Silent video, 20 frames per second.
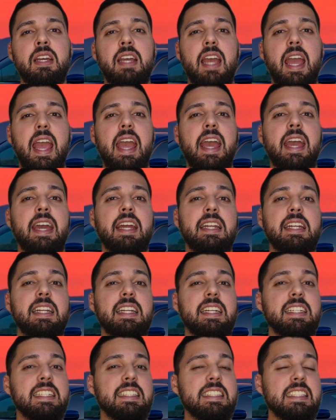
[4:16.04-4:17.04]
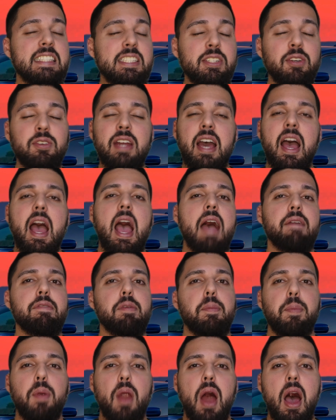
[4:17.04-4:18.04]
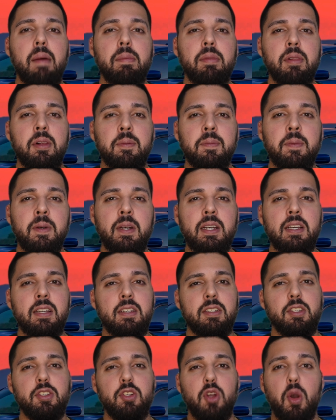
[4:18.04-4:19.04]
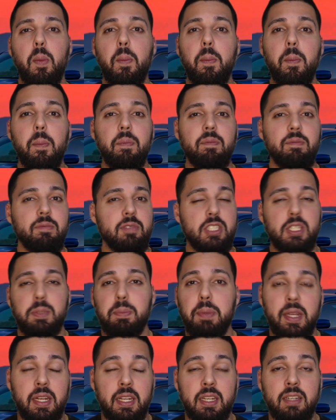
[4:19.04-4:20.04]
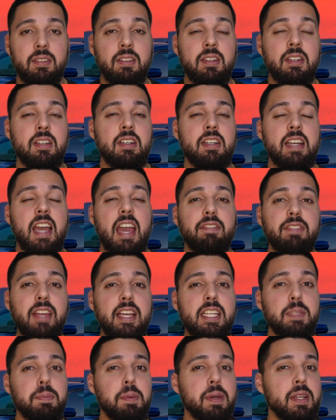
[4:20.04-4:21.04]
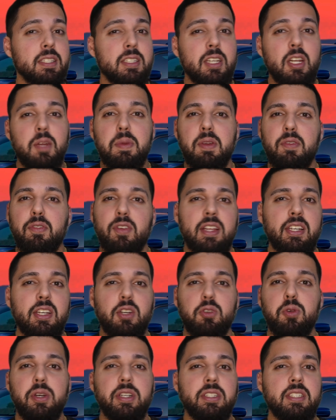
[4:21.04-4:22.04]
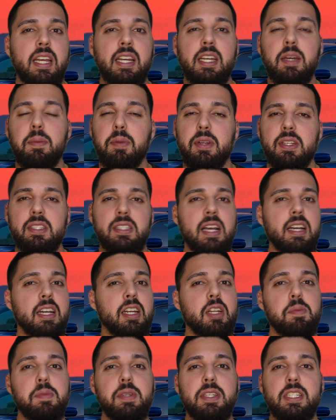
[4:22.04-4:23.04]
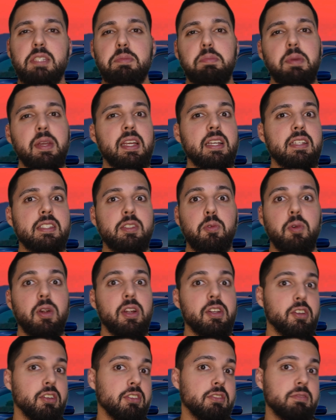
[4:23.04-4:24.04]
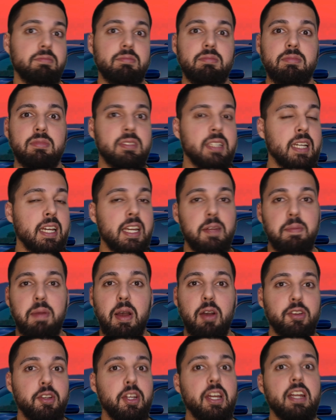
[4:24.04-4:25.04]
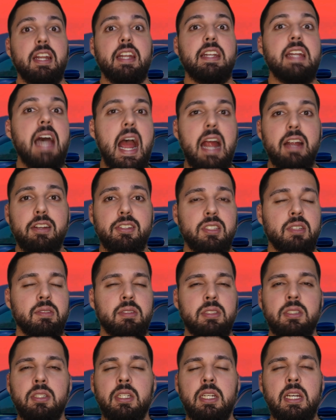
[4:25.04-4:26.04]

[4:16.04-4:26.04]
and still not have a problem, you know, spinning. If they spin, it's going to be for like a quick second, but it's not going to be a spinning to where you're thinking about you're going to die or something